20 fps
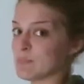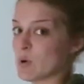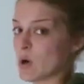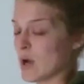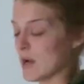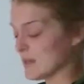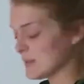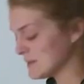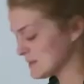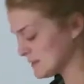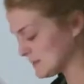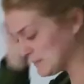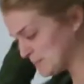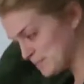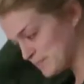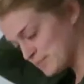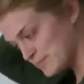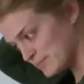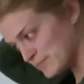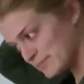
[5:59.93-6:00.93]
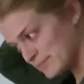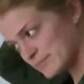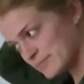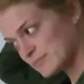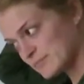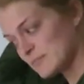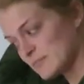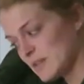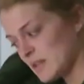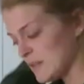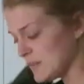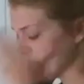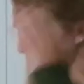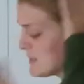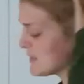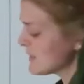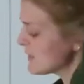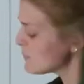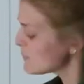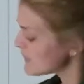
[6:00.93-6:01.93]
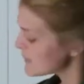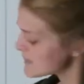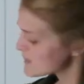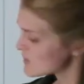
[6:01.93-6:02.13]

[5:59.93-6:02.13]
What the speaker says: Price. This clip is